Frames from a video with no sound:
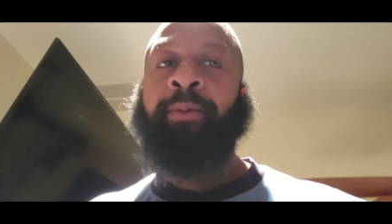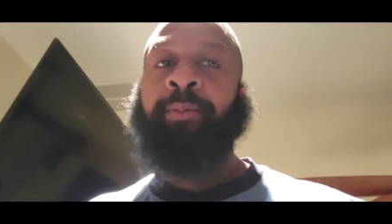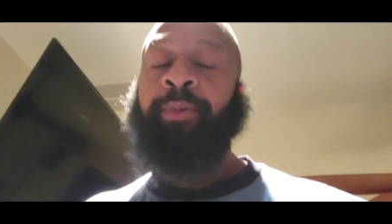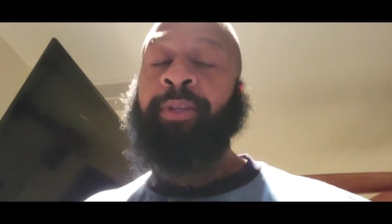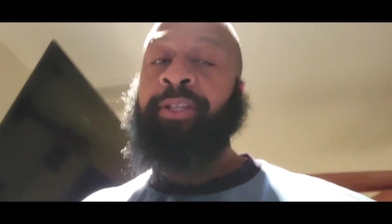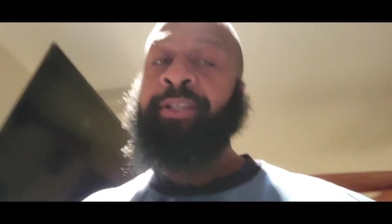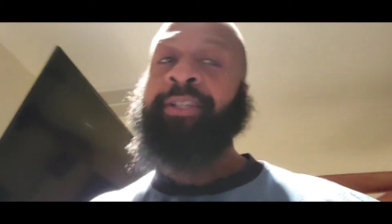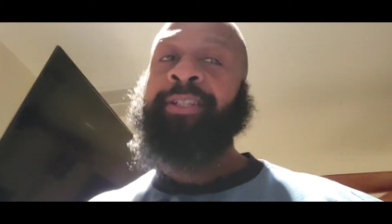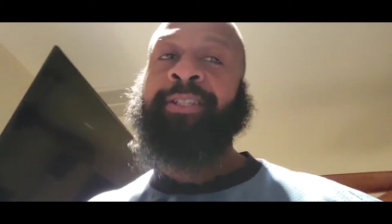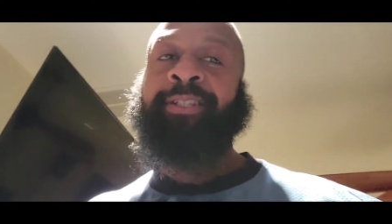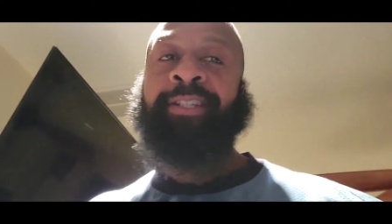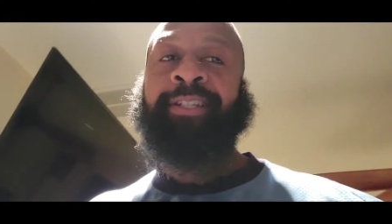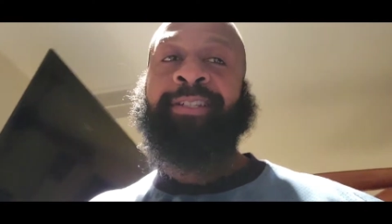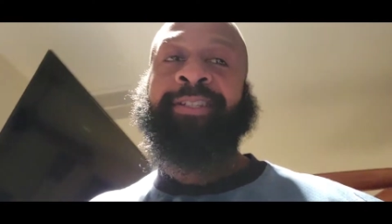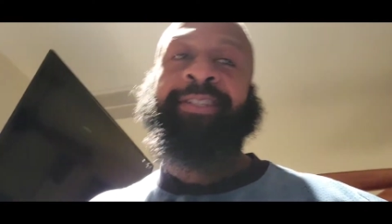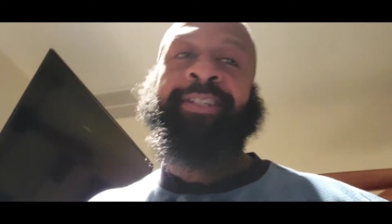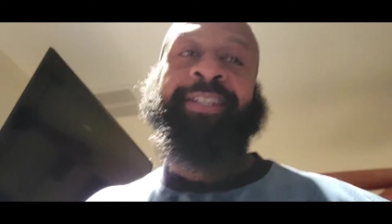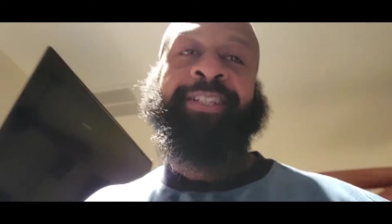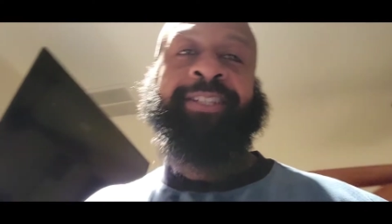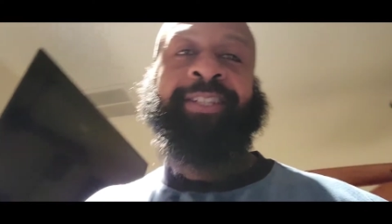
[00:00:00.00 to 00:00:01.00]
Because
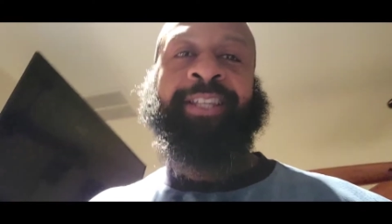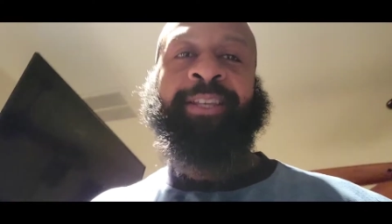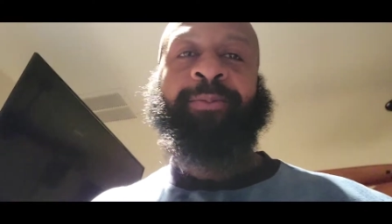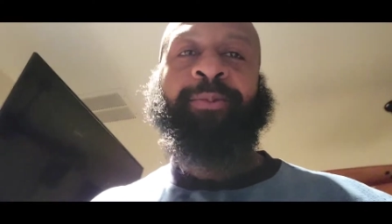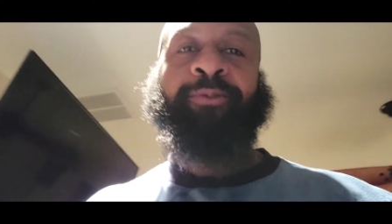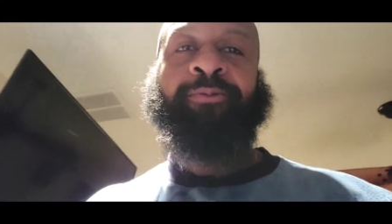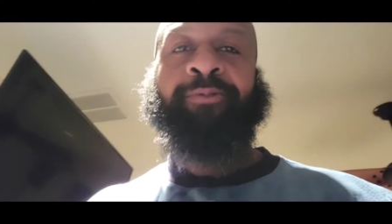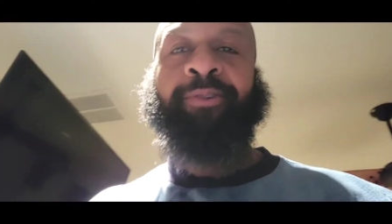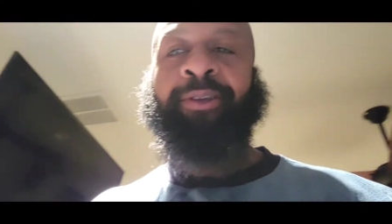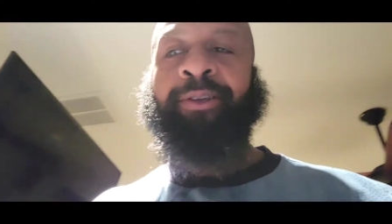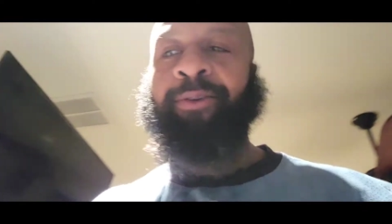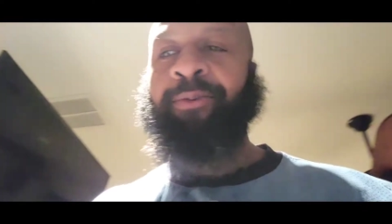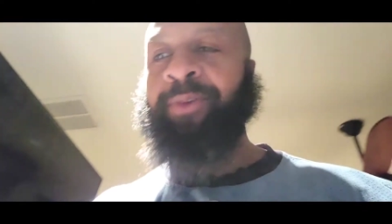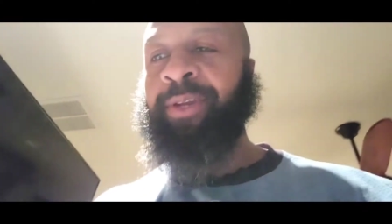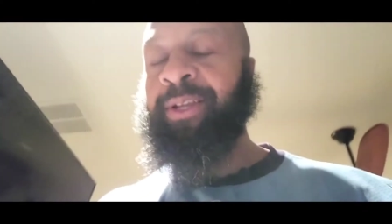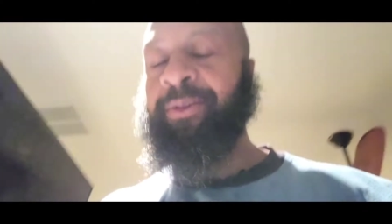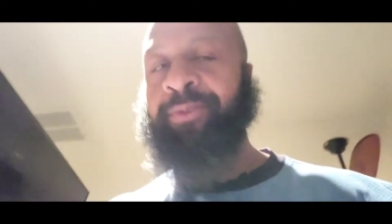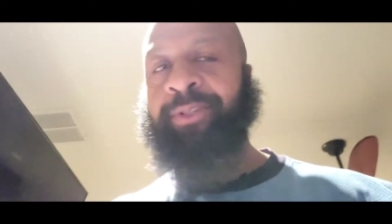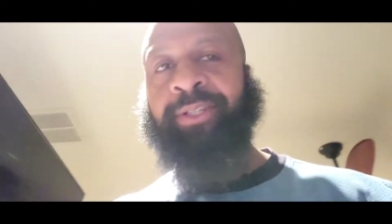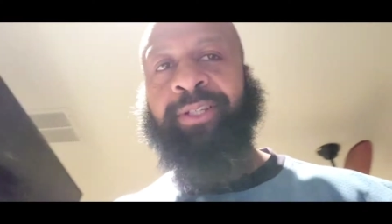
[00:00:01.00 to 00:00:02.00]
listen, let's keep it real. When
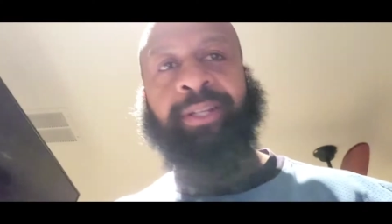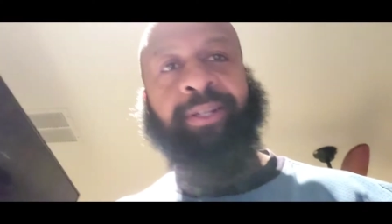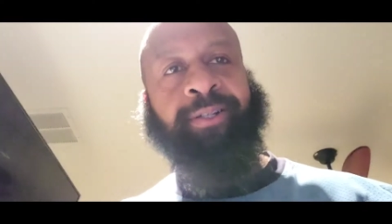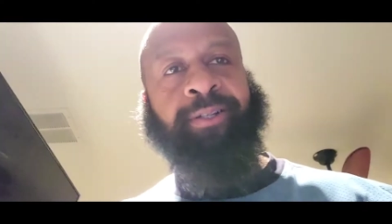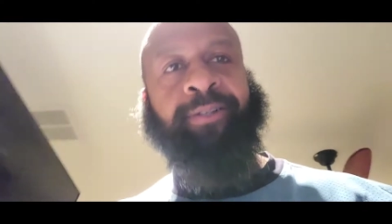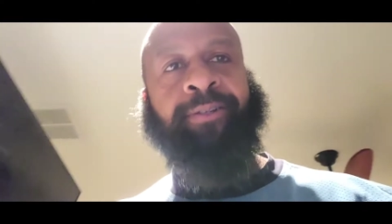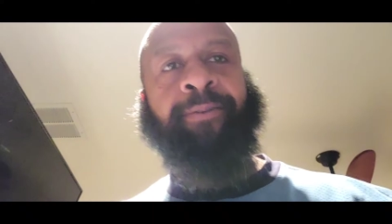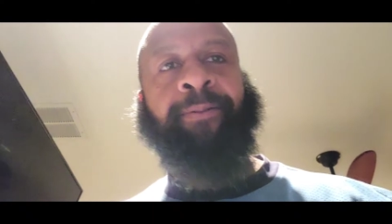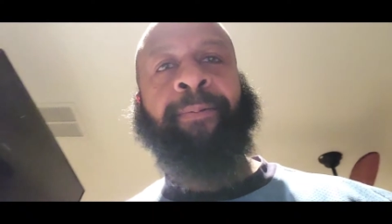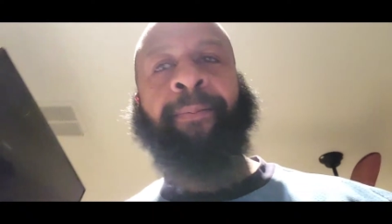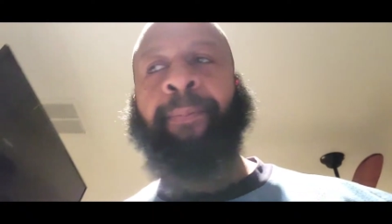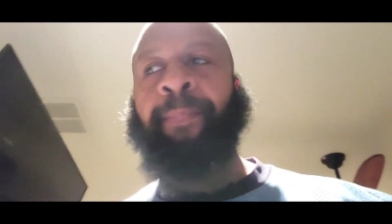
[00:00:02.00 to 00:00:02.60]
I was younger,